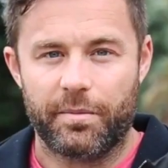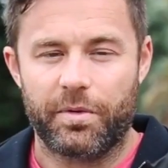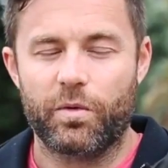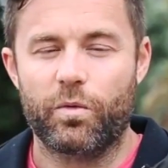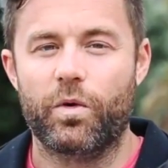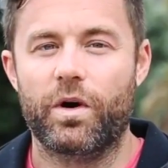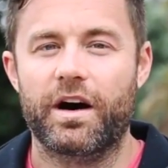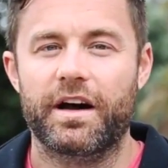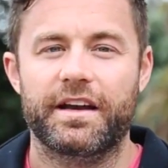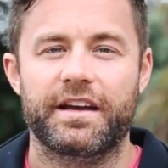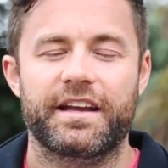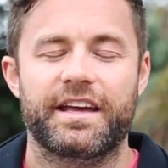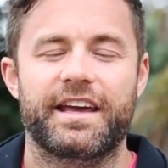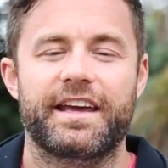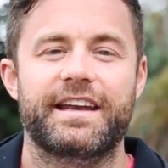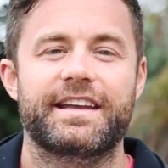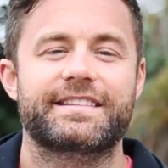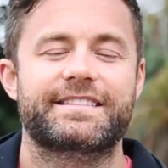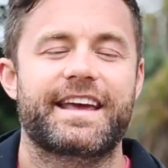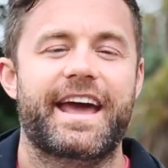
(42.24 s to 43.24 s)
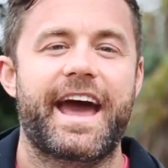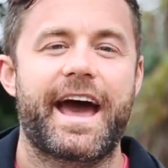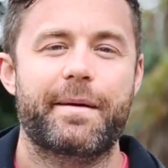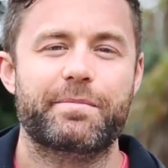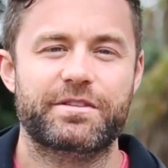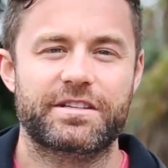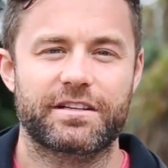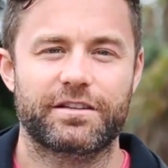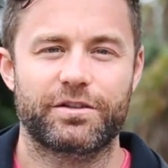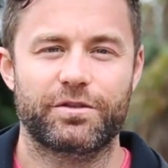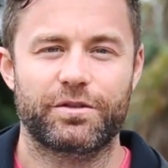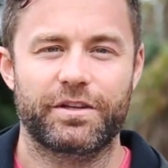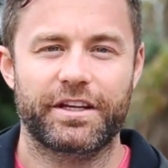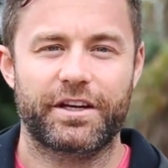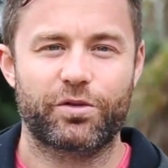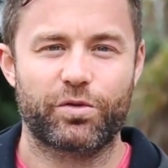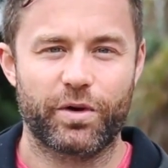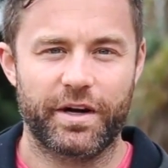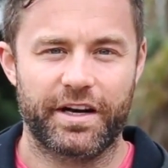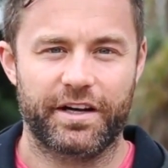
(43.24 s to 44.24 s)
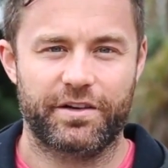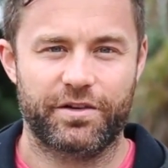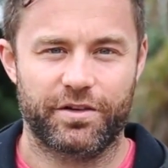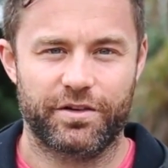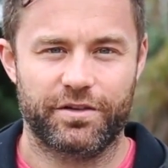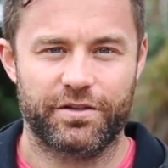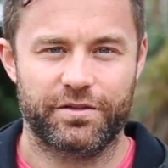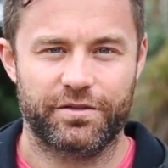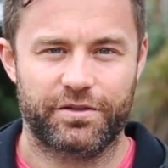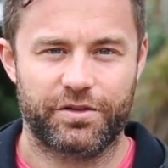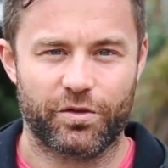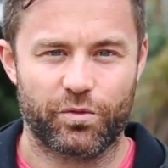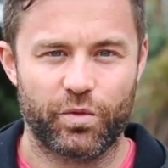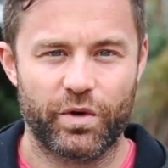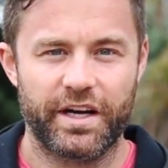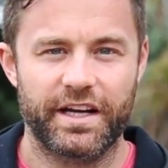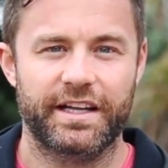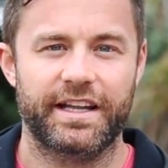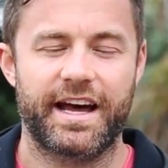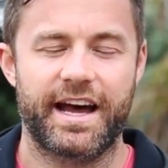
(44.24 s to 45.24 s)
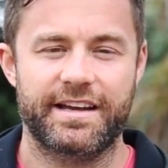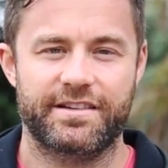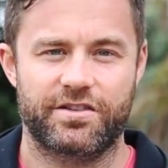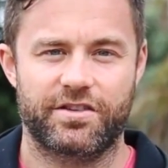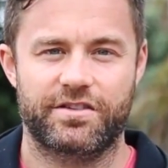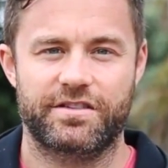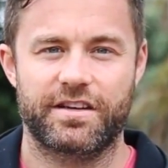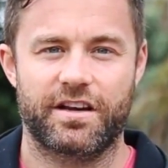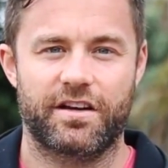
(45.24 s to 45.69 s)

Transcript: Number 1, it is absolutely critical to realize your